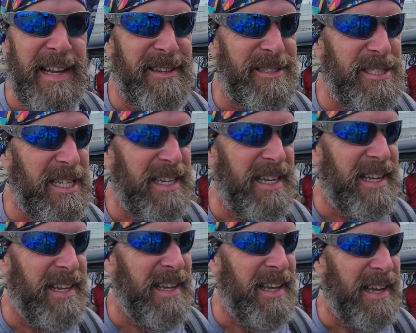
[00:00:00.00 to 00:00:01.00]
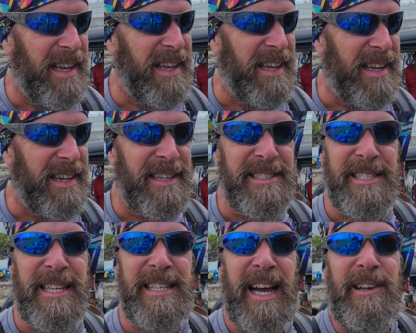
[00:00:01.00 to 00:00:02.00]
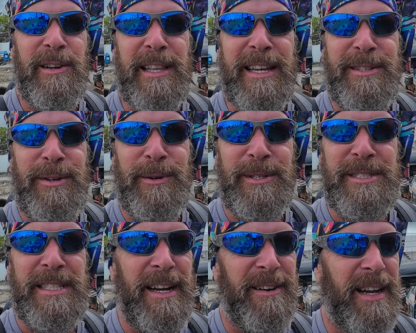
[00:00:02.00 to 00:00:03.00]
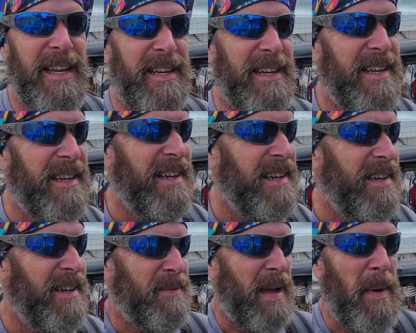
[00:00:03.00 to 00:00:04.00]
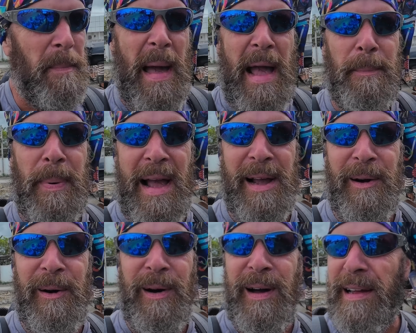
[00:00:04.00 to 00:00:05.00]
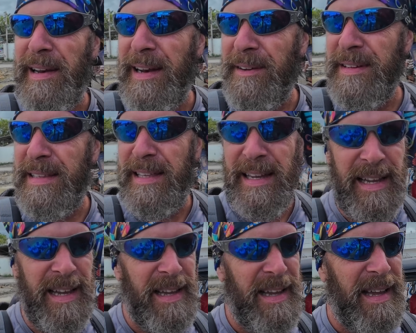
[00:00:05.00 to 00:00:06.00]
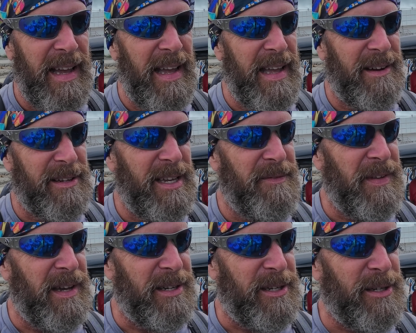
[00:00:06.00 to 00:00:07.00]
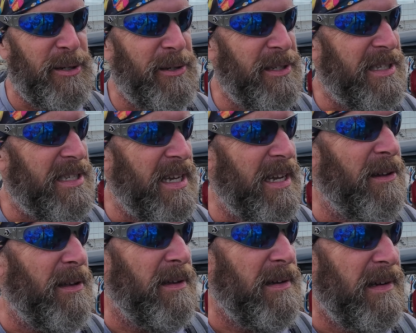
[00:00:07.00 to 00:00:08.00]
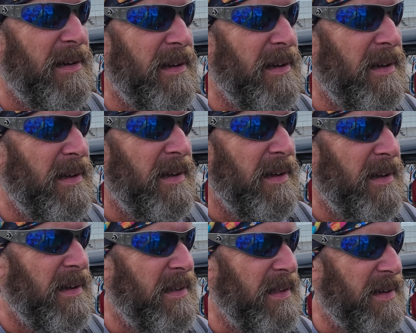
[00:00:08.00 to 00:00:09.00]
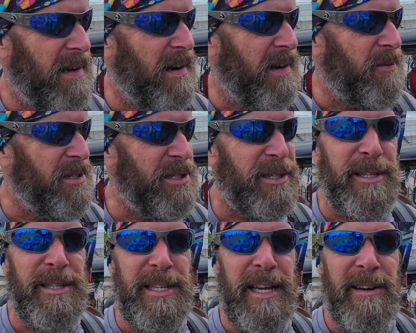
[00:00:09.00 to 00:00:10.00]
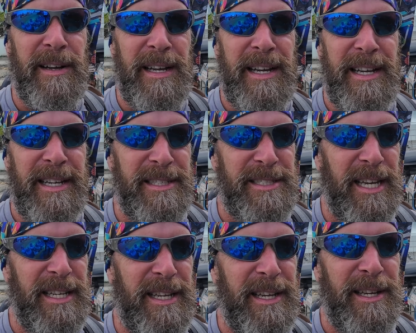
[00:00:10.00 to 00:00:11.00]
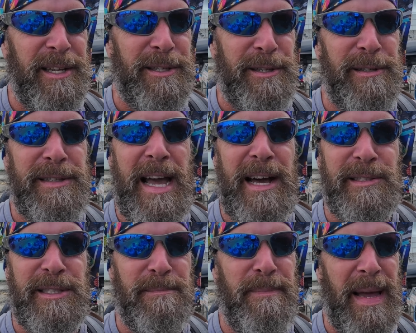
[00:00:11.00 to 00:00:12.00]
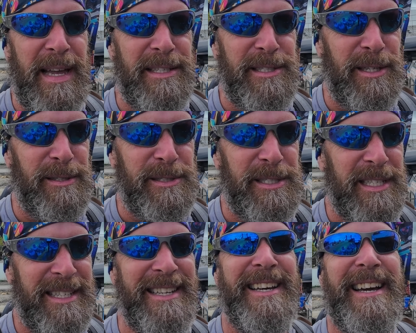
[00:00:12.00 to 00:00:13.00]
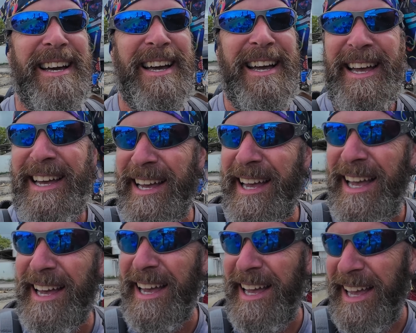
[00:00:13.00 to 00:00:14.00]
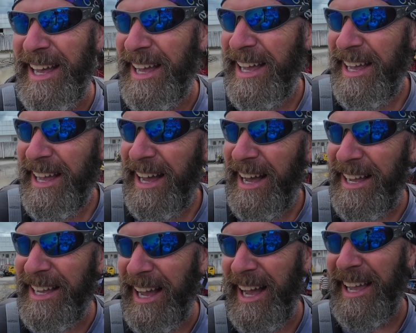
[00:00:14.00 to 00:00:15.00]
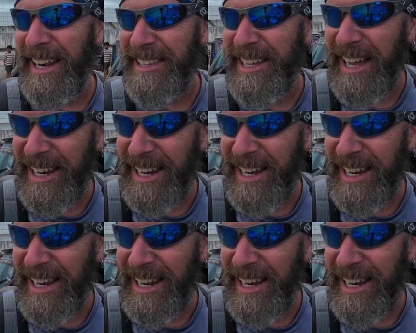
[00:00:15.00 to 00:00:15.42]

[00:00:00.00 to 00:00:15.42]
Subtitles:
here said, hey, because I look like a tourist now, right? Got my backpack on and everything. Hey, I'll give you a good deal. Like, all right, what's your good deal? He said 2,000 pesos. I